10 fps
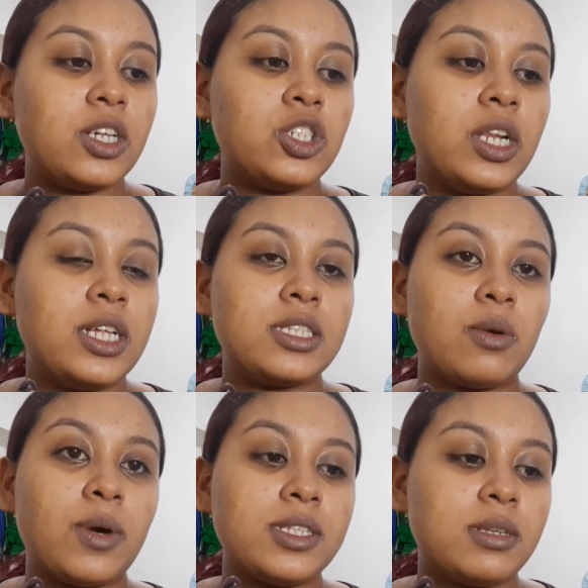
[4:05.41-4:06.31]
Actually, it's
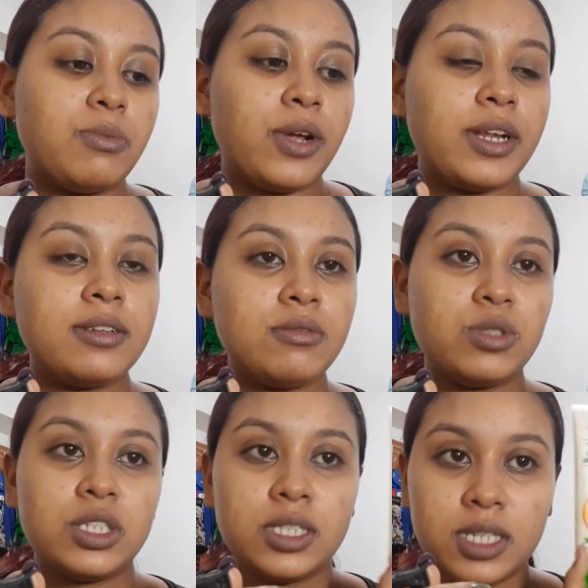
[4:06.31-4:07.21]
a Watson brand,
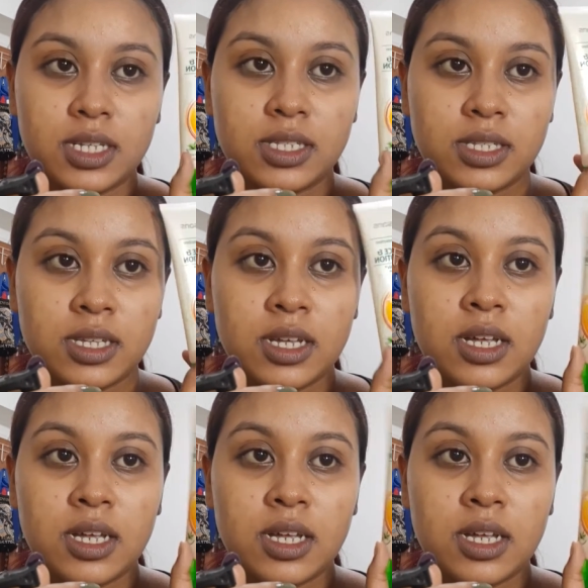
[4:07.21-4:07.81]
which is this,